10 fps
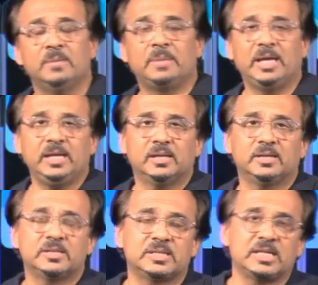
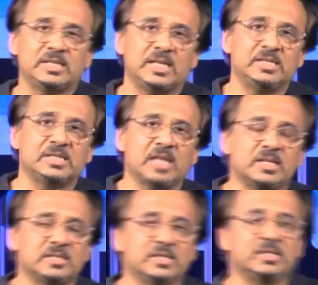Peter then
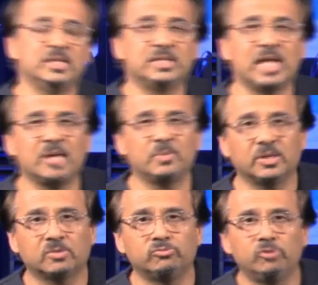starts to sit down with a
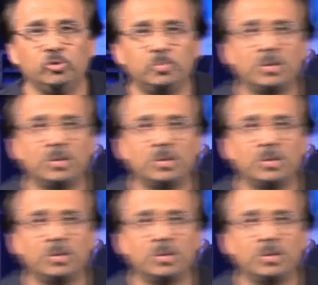group